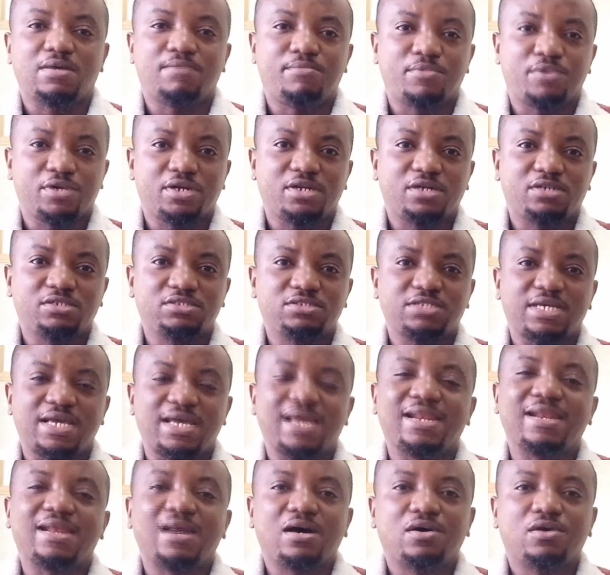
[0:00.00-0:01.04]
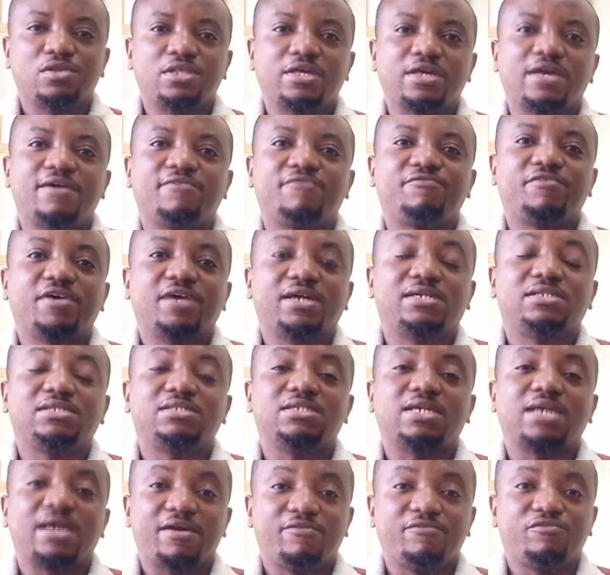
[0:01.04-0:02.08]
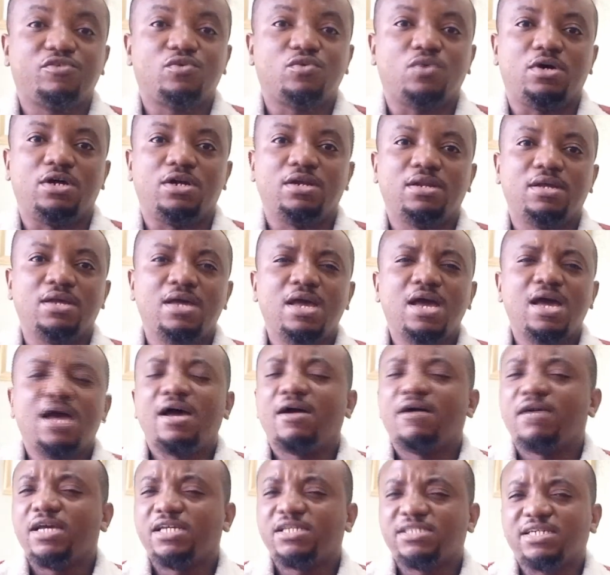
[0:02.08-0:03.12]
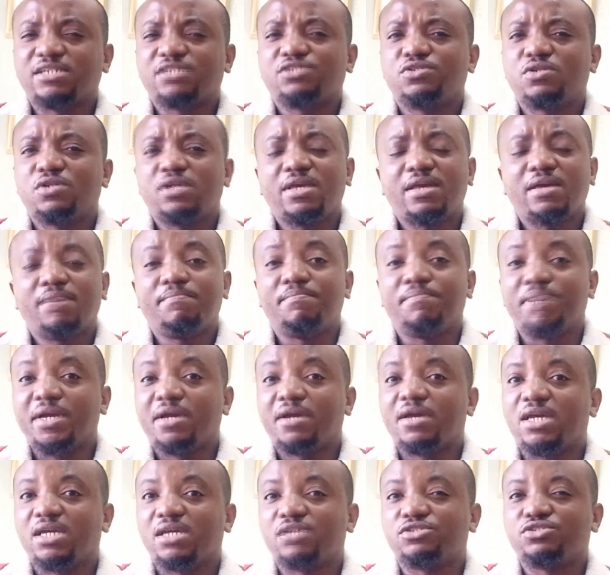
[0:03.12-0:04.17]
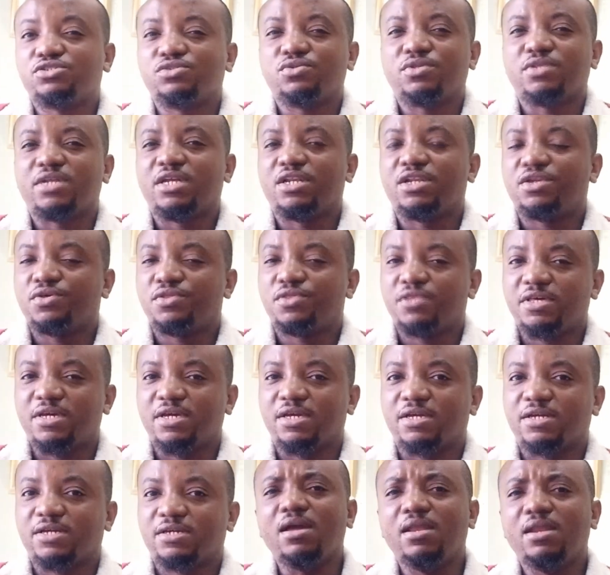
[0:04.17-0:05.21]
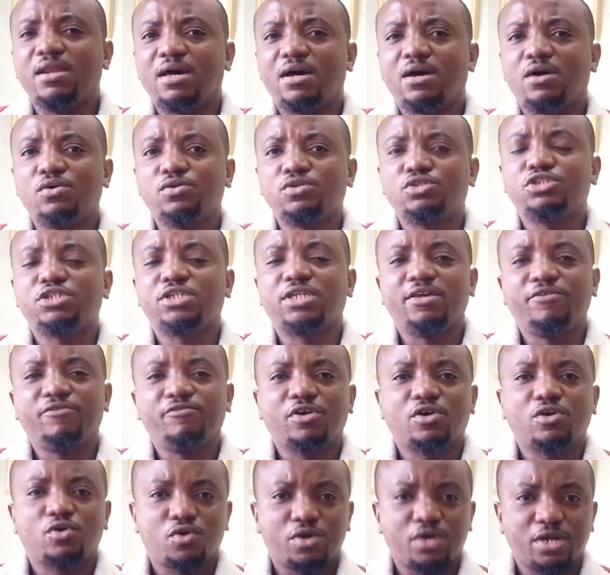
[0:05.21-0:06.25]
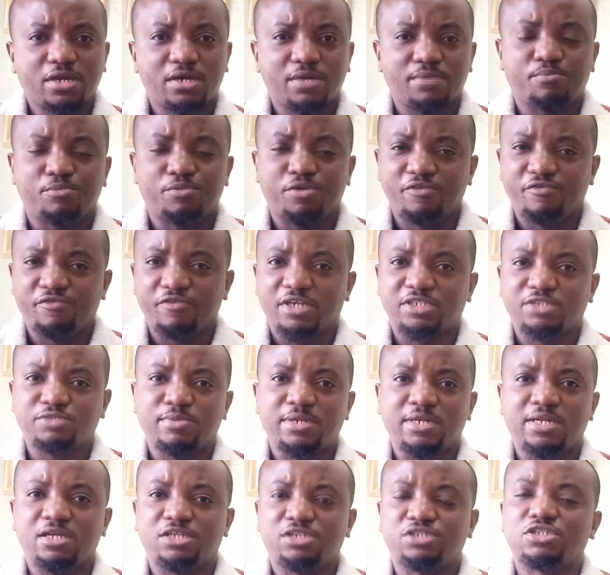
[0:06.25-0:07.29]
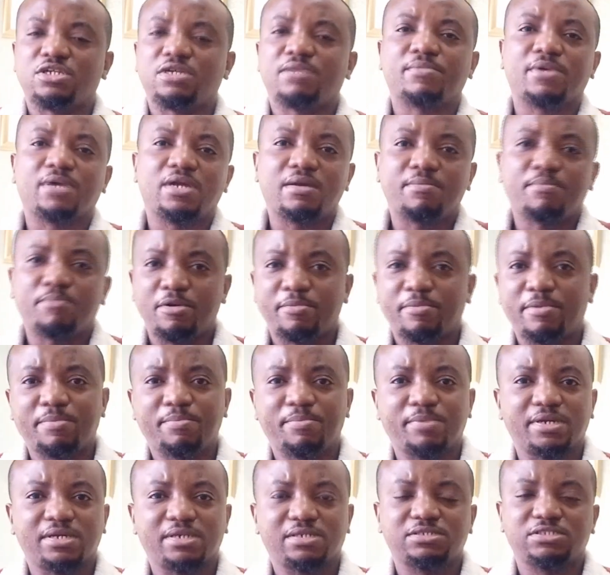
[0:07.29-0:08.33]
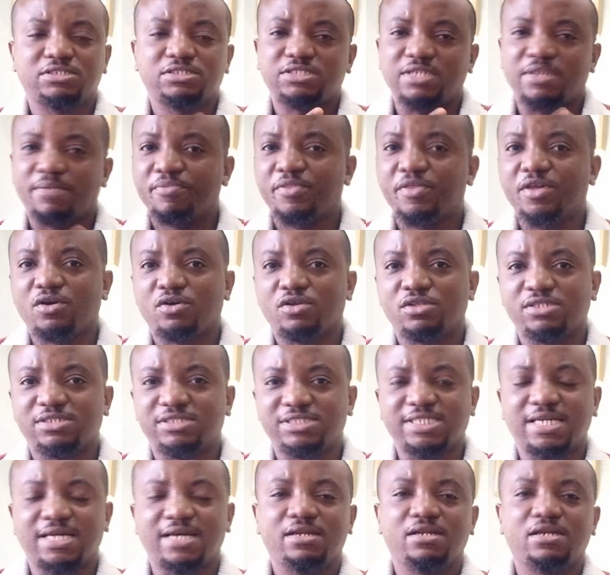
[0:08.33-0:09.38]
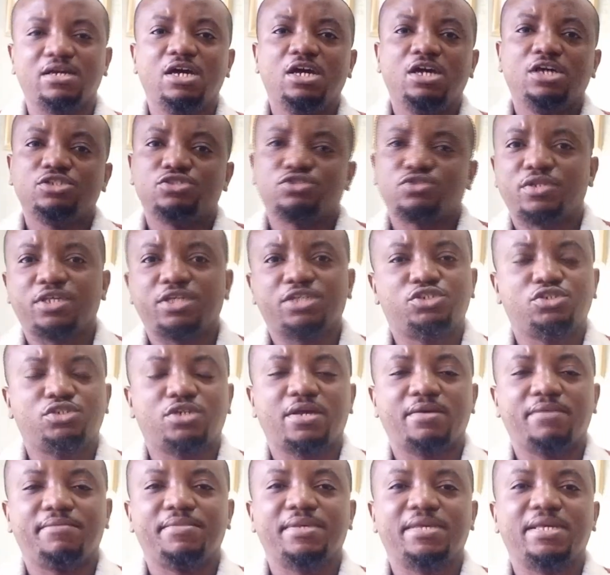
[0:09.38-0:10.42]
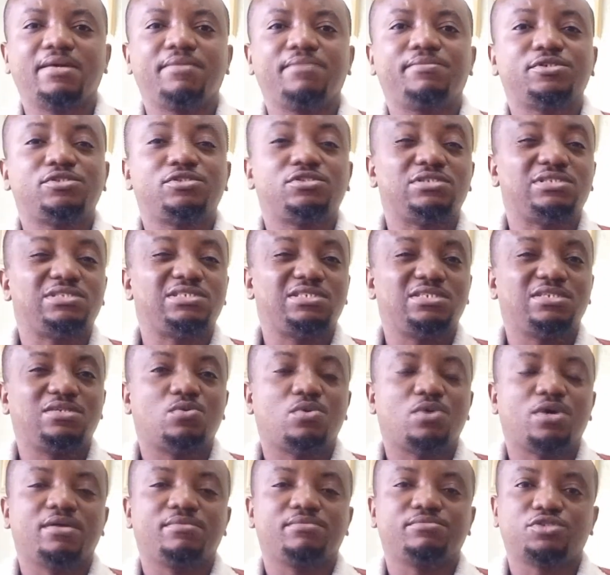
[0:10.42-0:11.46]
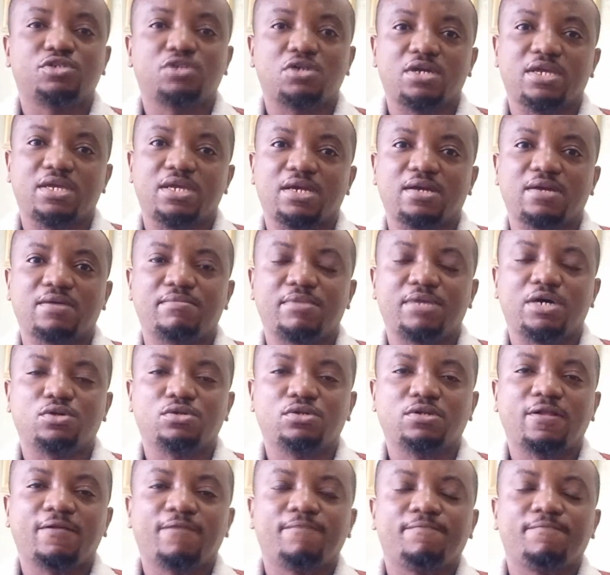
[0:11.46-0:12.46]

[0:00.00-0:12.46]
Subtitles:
models and how they affect everyone. It's actually a bigger issue than you think. Now, to give a quick, brief explanation, I'm going to pop up something on the side so that you can be able to see what I'm talking about.